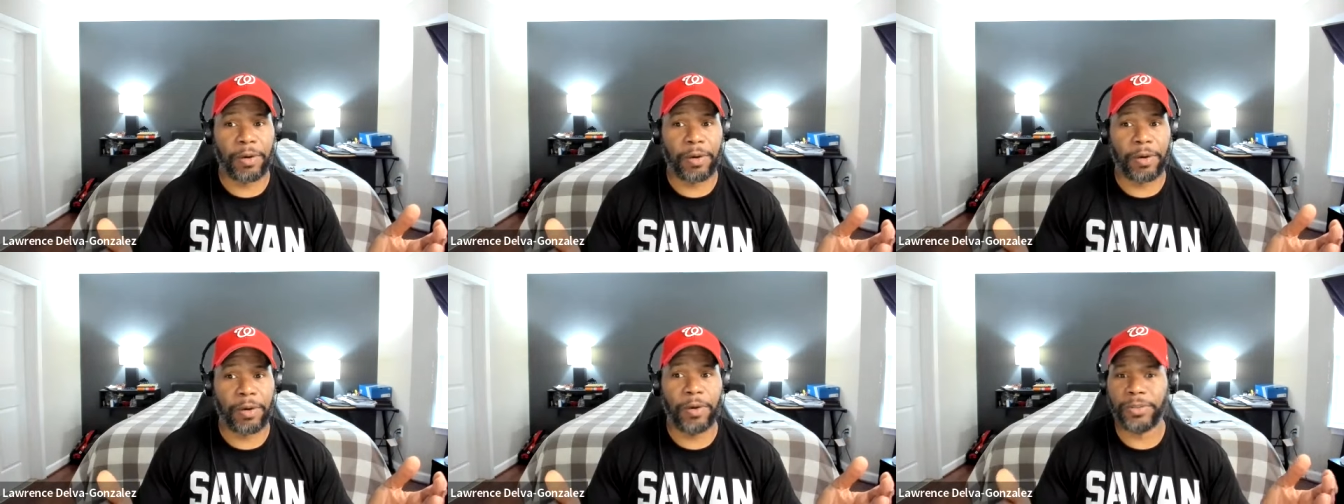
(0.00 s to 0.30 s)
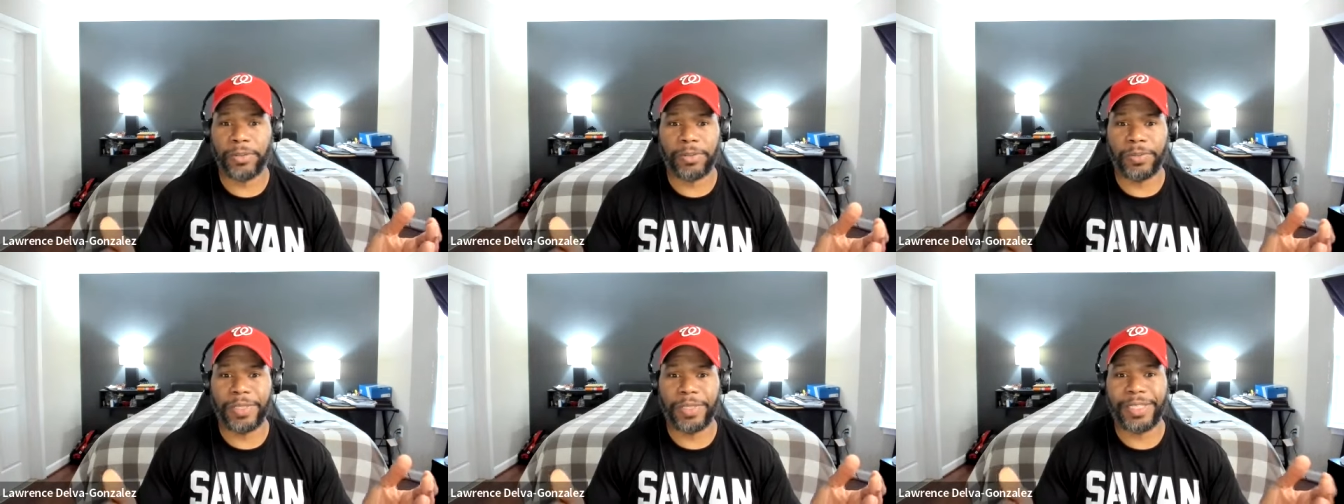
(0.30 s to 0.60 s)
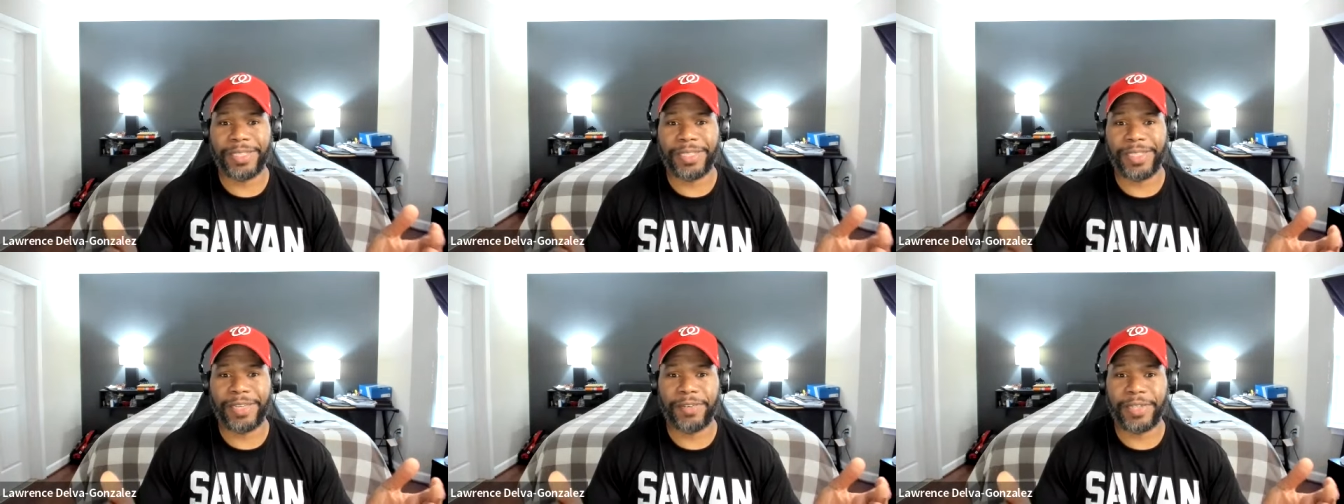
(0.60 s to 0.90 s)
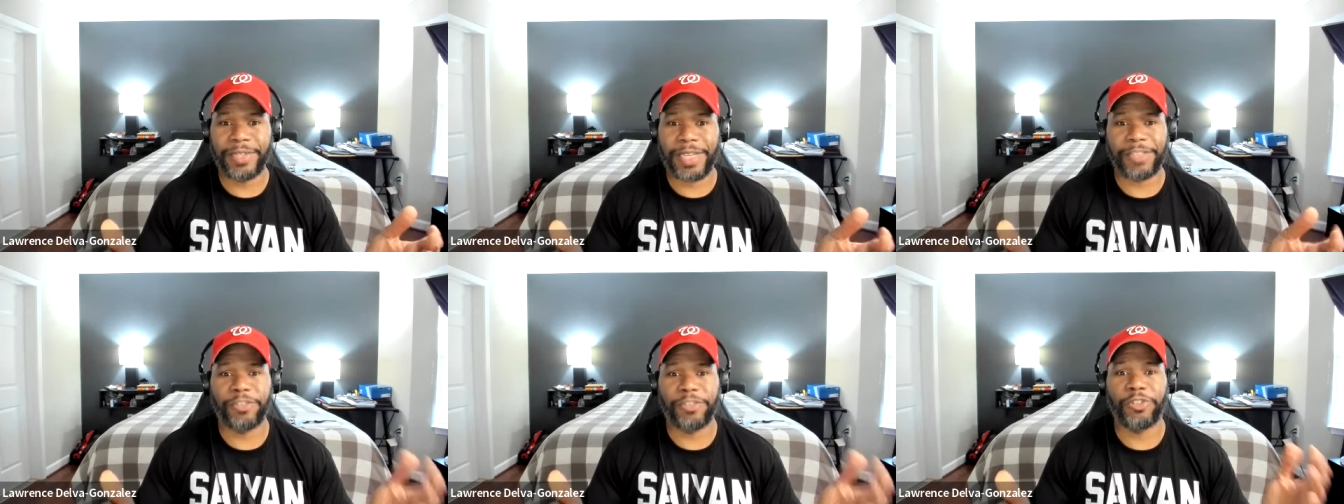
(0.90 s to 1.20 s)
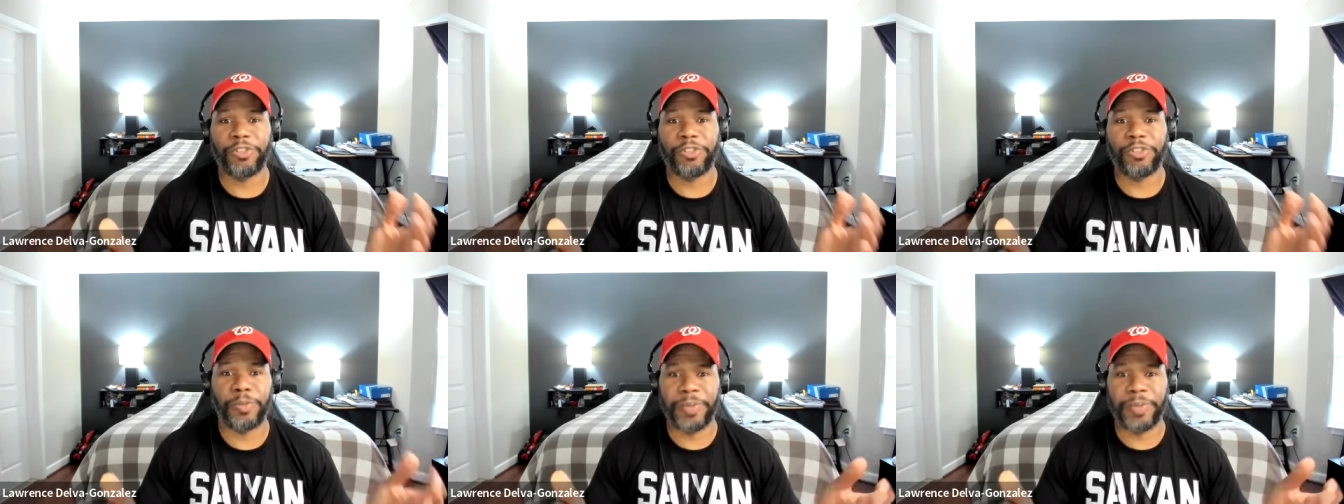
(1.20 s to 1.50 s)
oh shoot, he's leaving, that
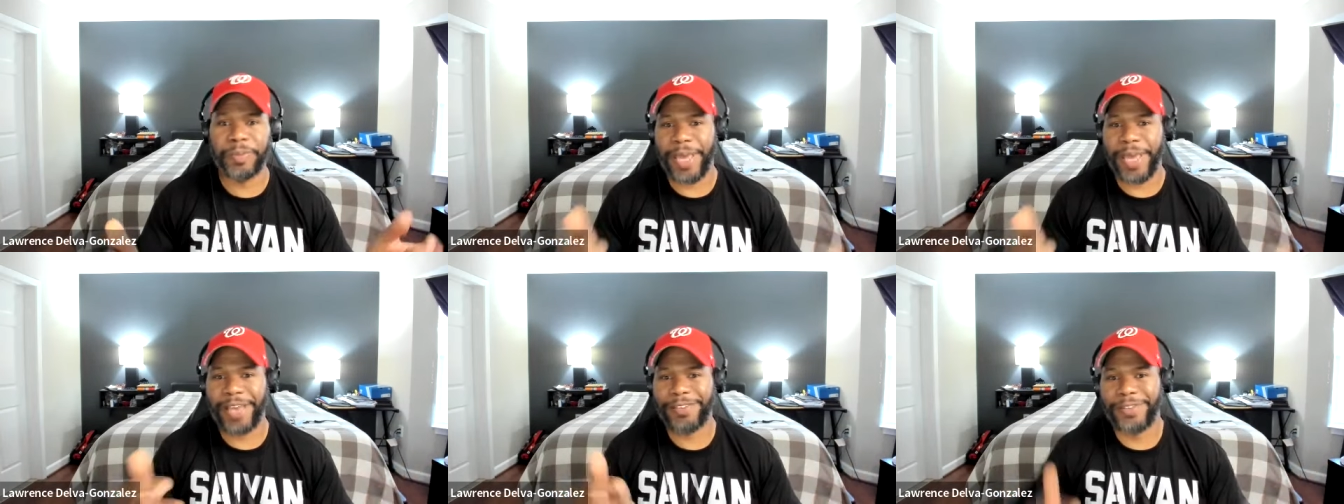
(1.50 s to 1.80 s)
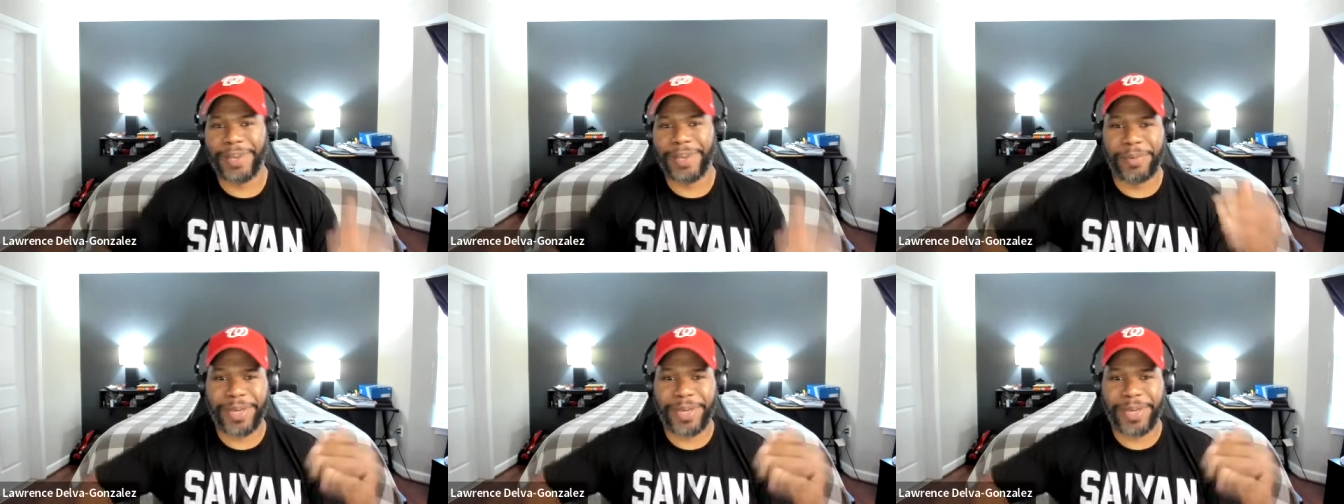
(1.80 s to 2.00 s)
stupid bastard.